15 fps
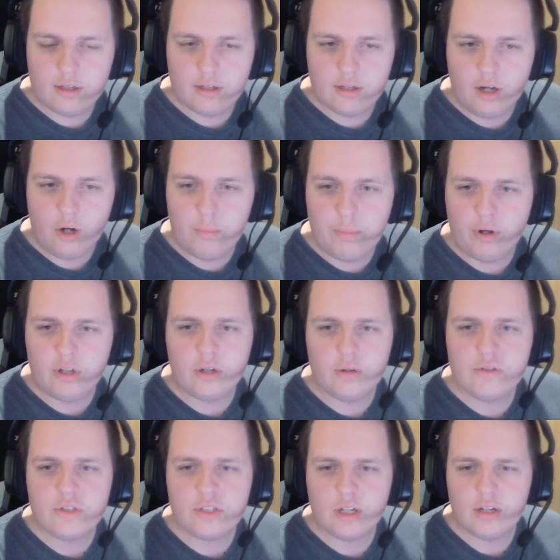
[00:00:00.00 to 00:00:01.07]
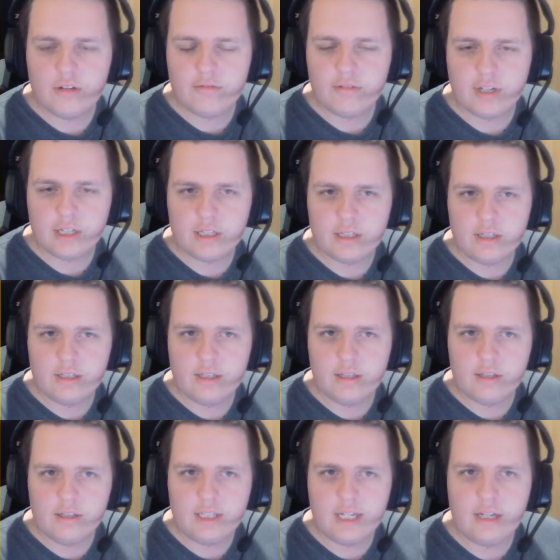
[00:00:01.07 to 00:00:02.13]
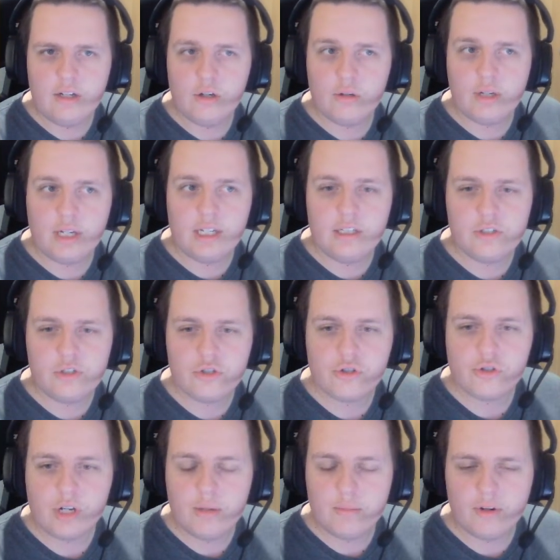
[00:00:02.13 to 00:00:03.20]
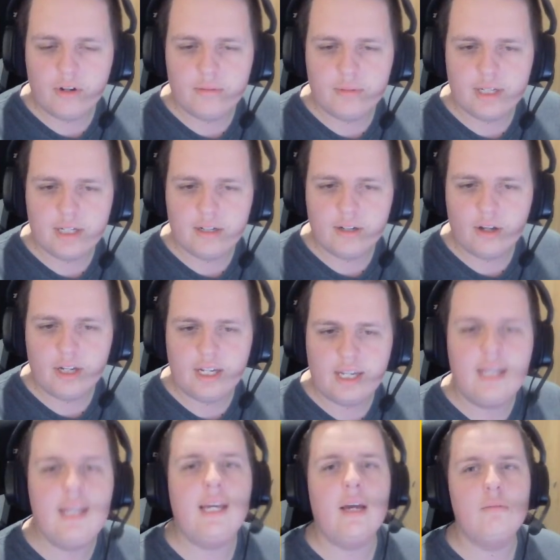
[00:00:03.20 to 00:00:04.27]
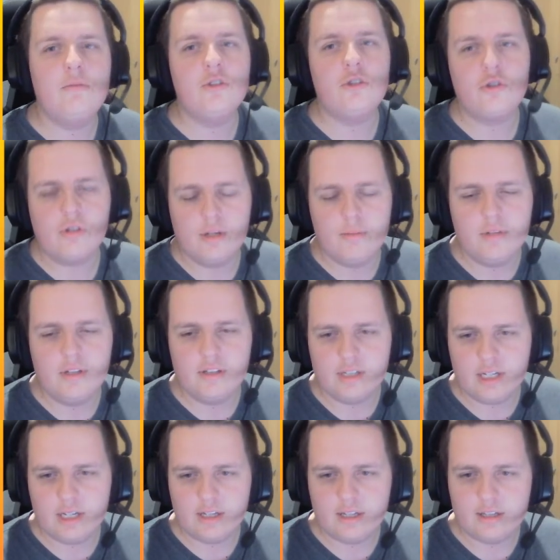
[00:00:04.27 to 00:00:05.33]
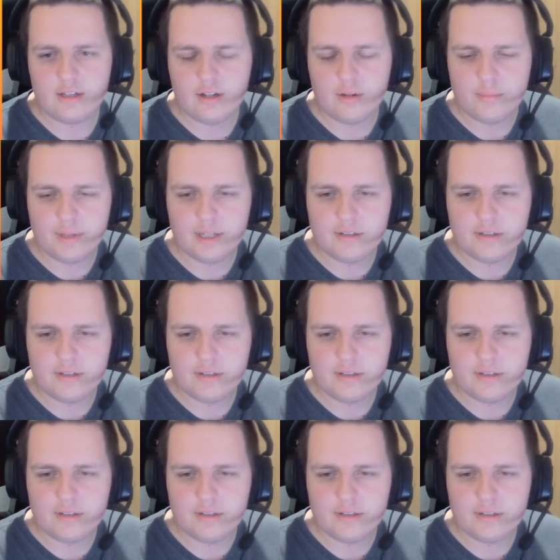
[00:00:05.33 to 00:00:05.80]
Oh, Pinecone's server. Yeah, no, in his stream, I mean, he came to stream the other day. I mean,